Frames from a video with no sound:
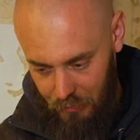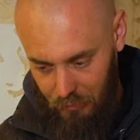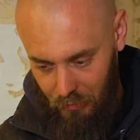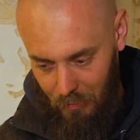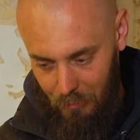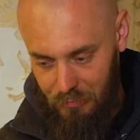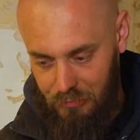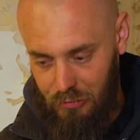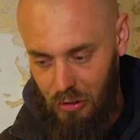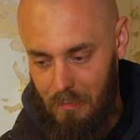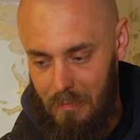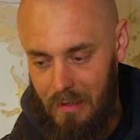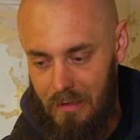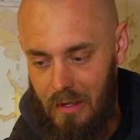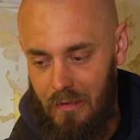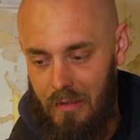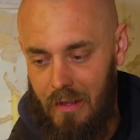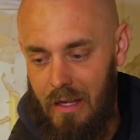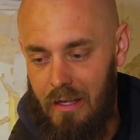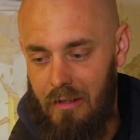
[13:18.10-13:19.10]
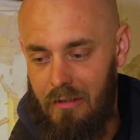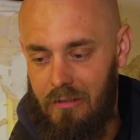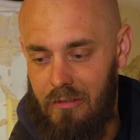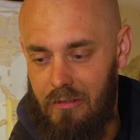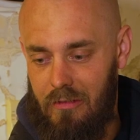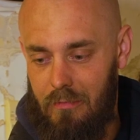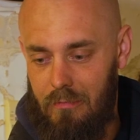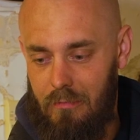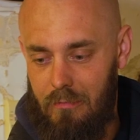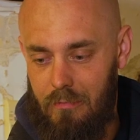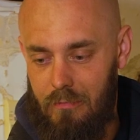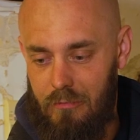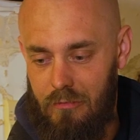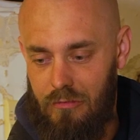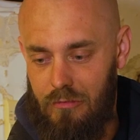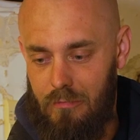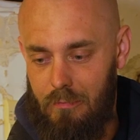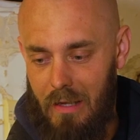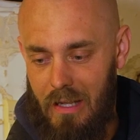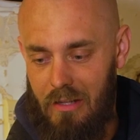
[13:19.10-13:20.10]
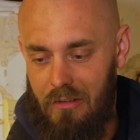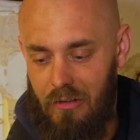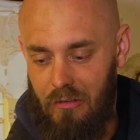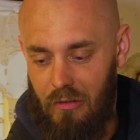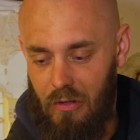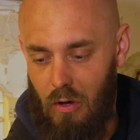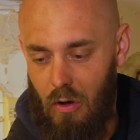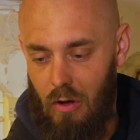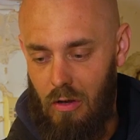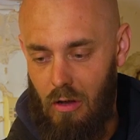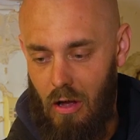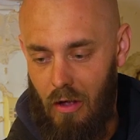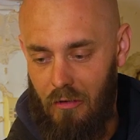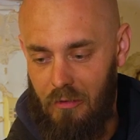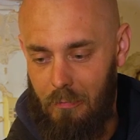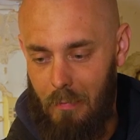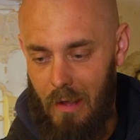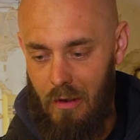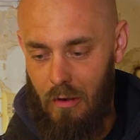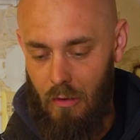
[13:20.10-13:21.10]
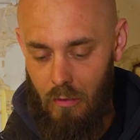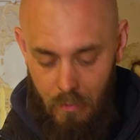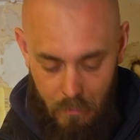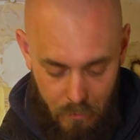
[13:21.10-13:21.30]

because I'm assuming that these pincers have got a lifespan on